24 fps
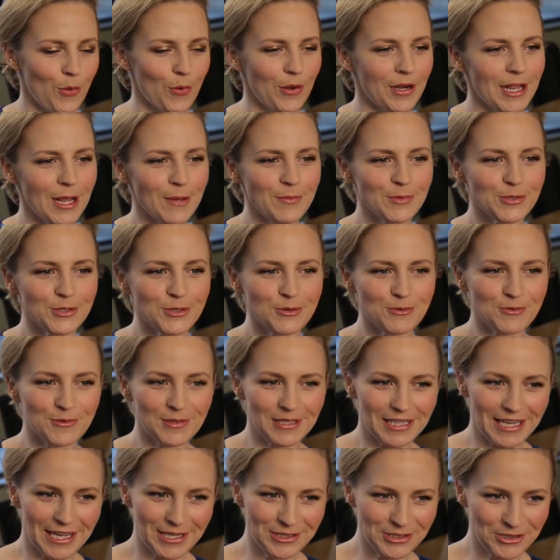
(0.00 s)
When it comes to
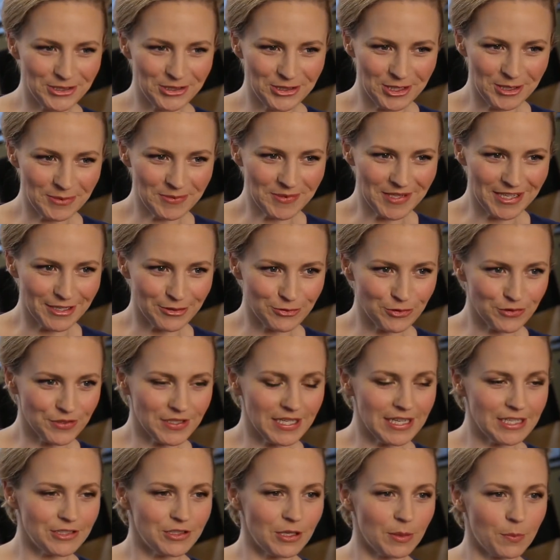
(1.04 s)
relationships and
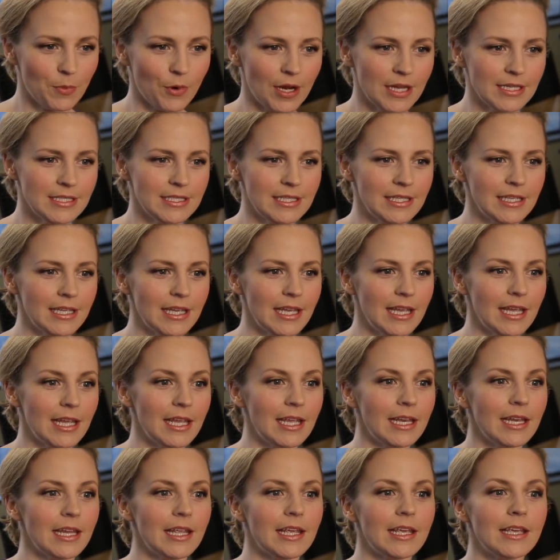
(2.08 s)
strategic branding,
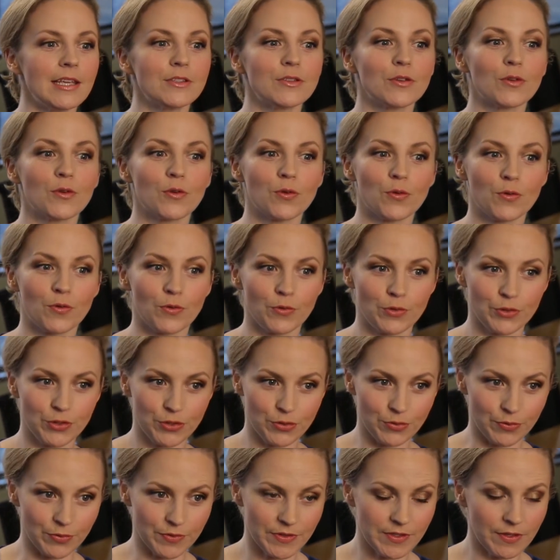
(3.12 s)
it is crucial.